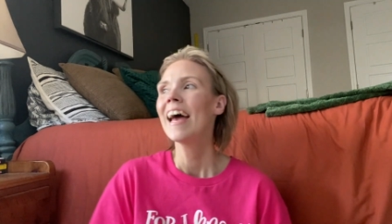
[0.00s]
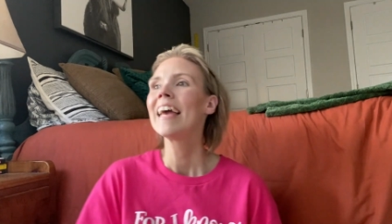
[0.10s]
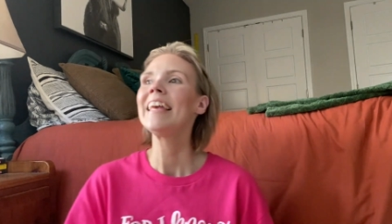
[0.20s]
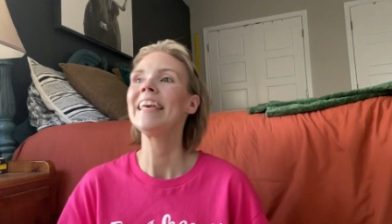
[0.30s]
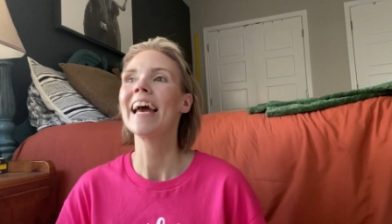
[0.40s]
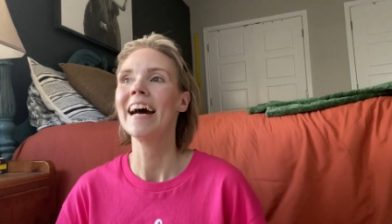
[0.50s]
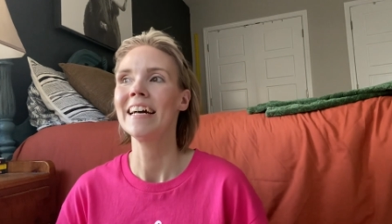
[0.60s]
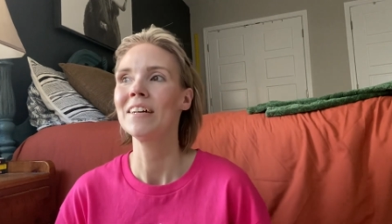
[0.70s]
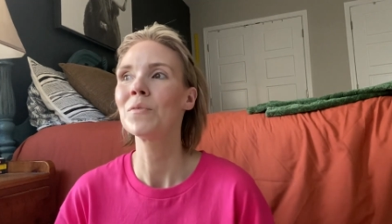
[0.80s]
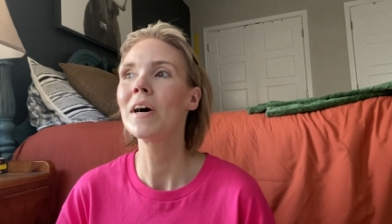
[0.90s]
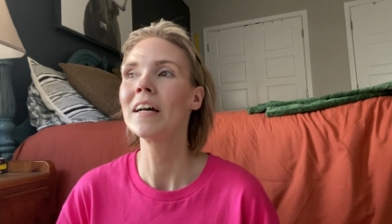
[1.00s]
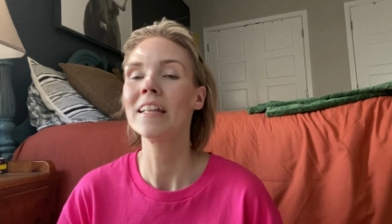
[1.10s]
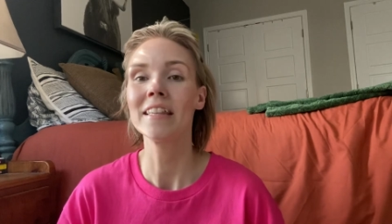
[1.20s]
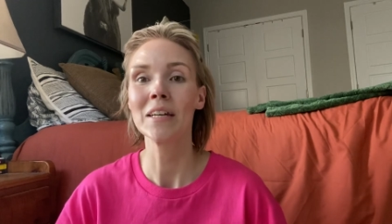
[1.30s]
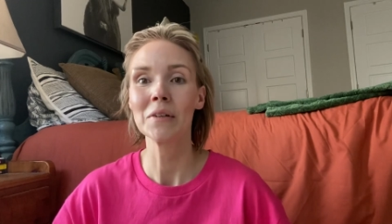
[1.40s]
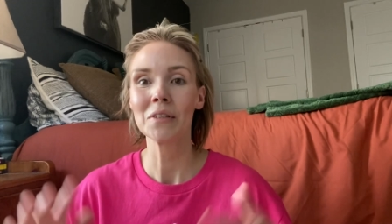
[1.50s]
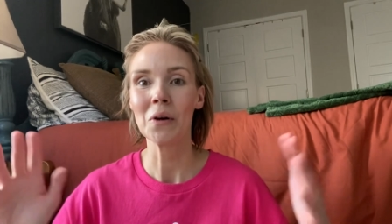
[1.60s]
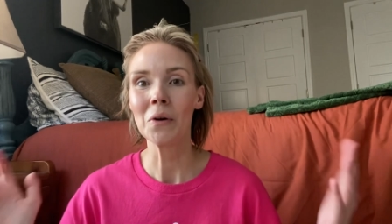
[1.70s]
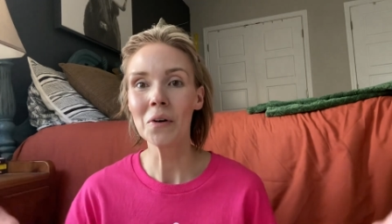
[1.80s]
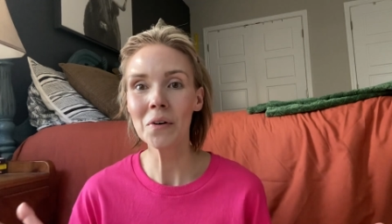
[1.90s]
Yeah, well, there was a
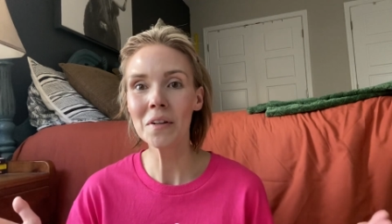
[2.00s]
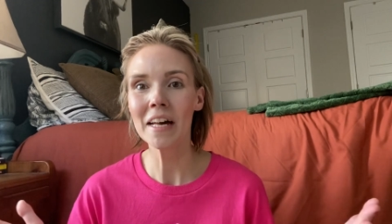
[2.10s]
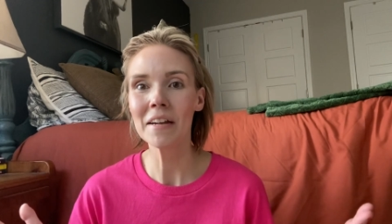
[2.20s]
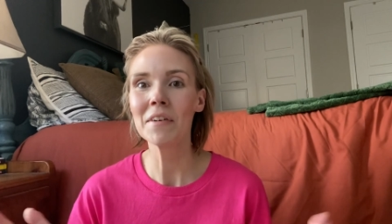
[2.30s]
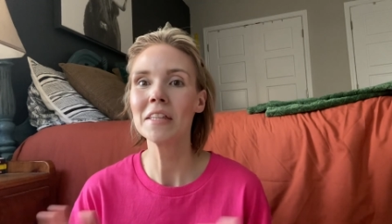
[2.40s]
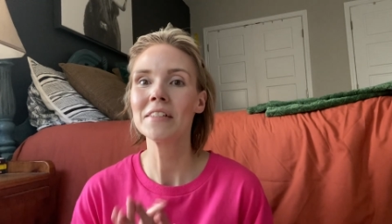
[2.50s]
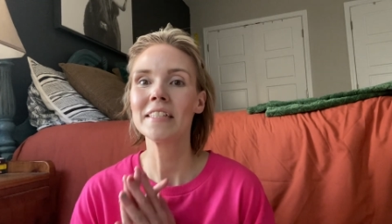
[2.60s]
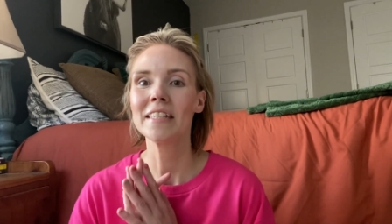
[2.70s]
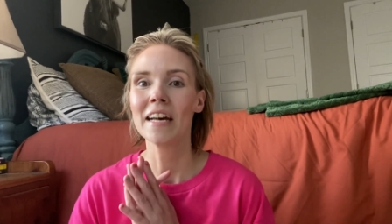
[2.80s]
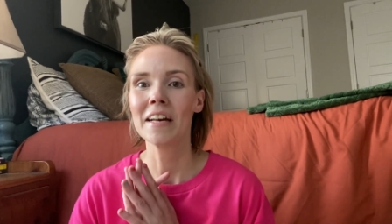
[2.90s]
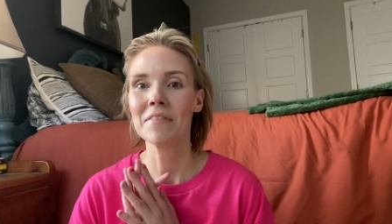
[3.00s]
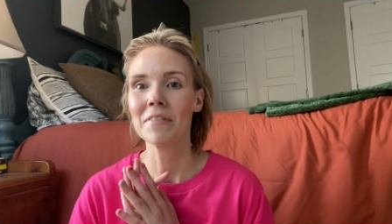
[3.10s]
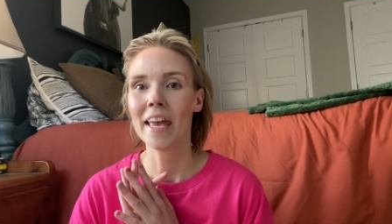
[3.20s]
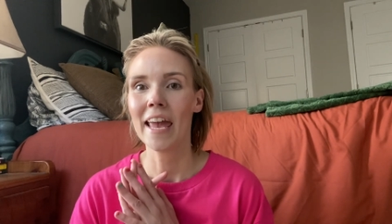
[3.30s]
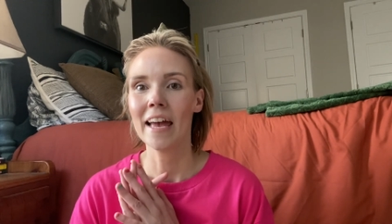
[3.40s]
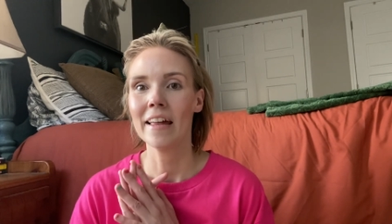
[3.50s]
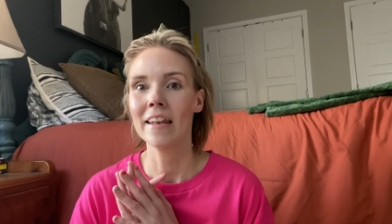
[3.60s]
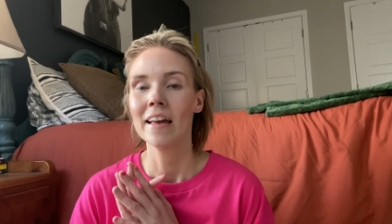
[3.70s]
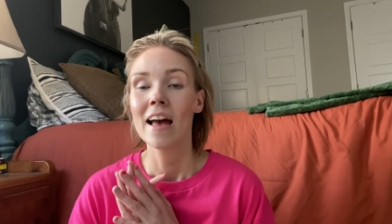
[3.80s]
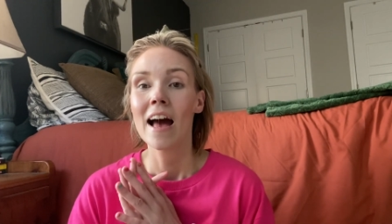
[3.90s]
whole lot of other stuff and
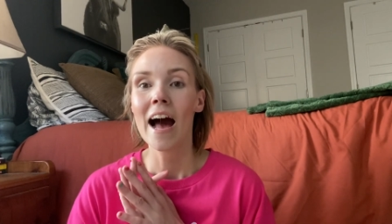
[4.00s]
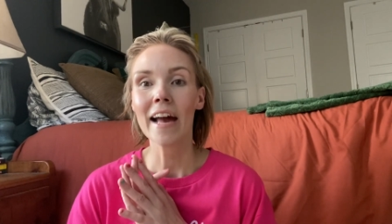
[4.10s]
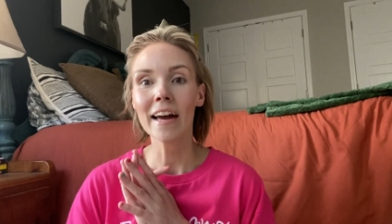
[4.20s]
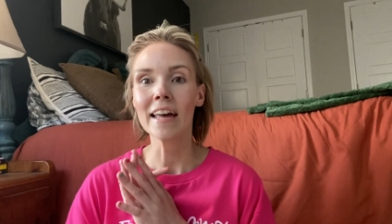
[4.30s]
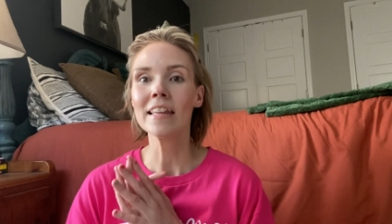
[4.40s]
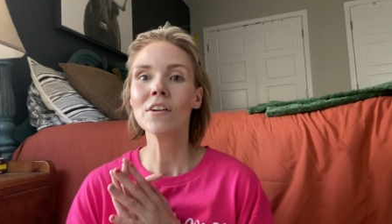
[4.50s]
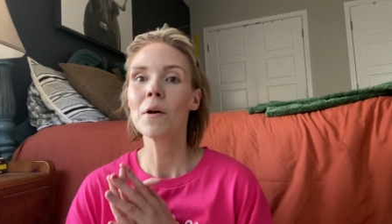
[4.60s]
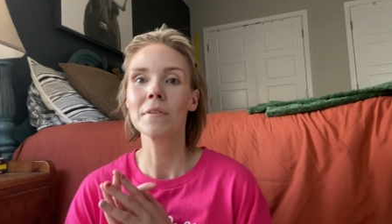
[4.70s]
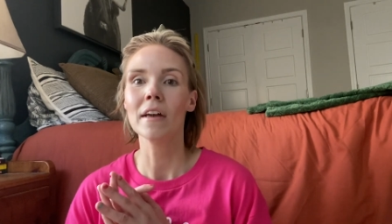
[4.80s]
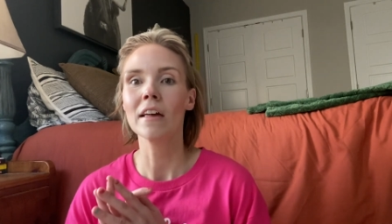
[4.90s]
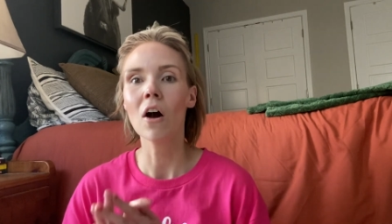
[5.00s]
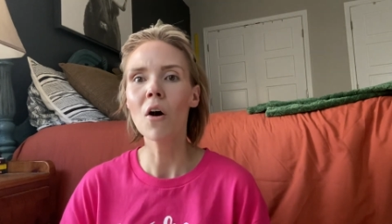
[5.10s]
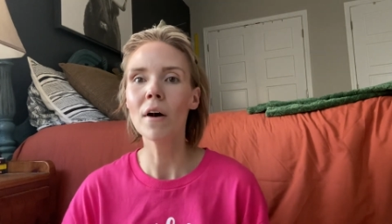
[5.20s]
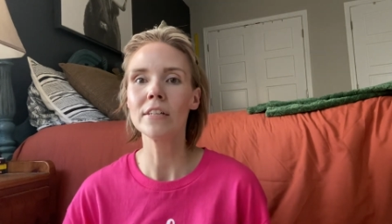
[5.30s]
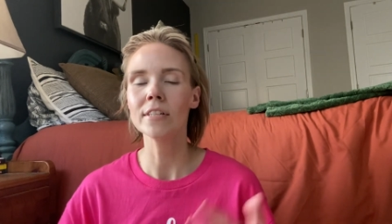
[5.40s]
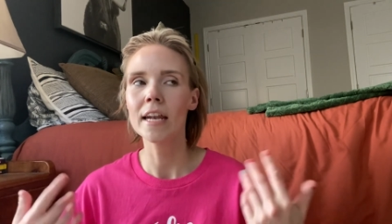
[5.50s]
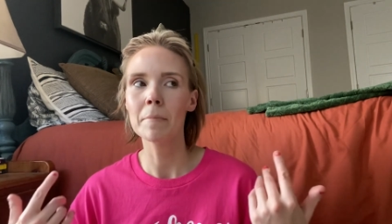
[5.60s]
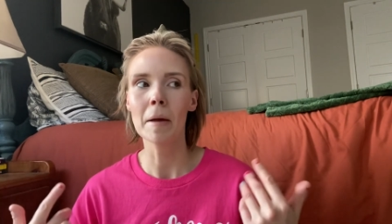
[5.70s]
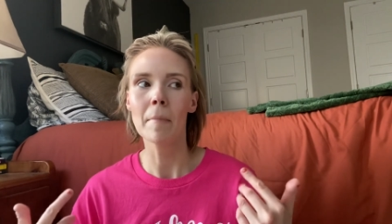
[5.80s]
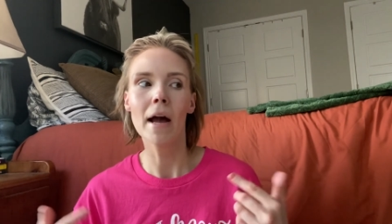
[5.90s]
I got out there, I was like, oh, I just had it in
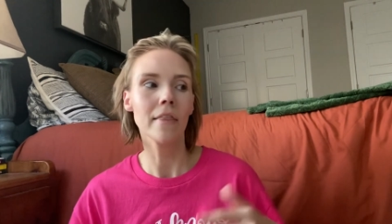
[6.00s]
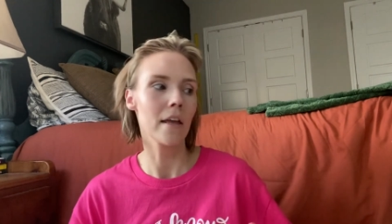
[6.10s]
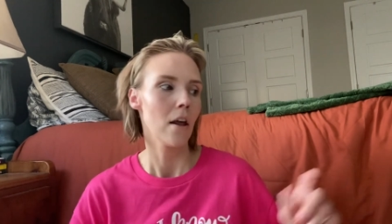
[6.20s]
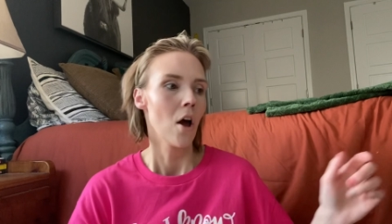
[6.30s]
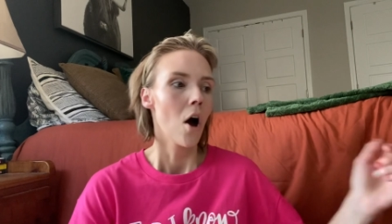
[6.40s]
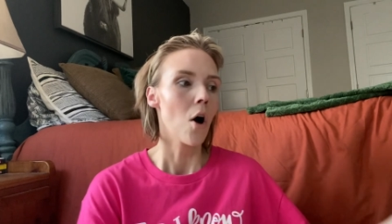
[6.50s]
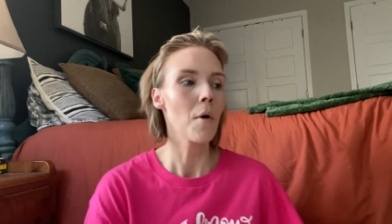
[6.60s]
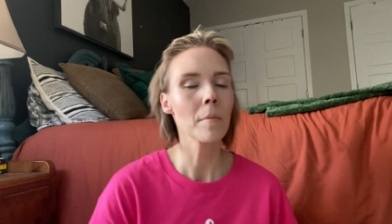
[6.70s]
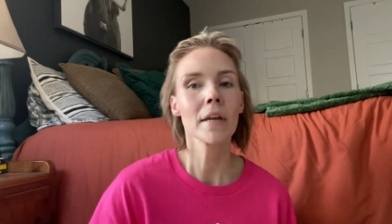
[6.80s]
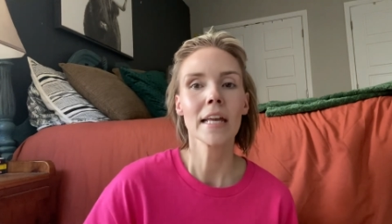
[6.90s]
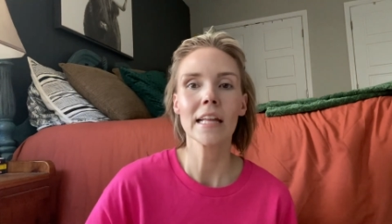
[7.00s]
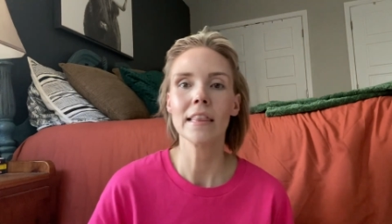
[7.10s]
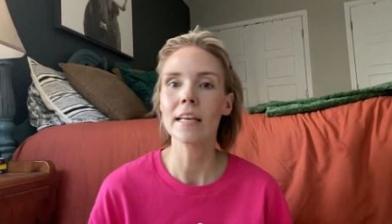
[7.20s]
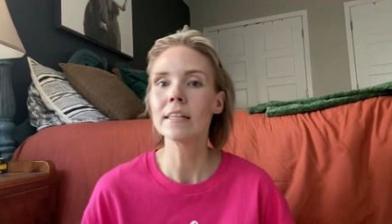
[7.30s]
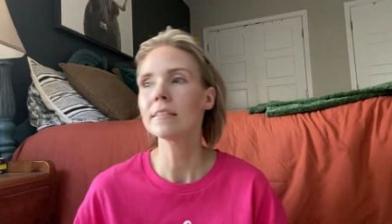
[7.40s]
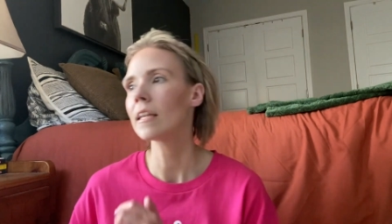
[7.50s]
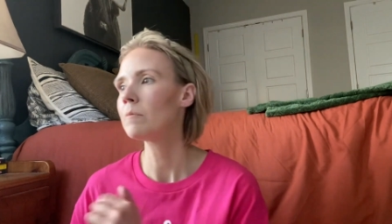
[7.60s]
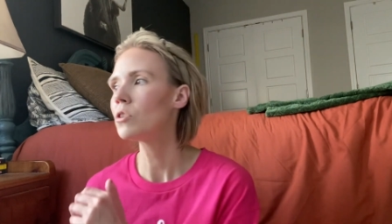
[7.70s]
my mind that, oh, I'm going to get this and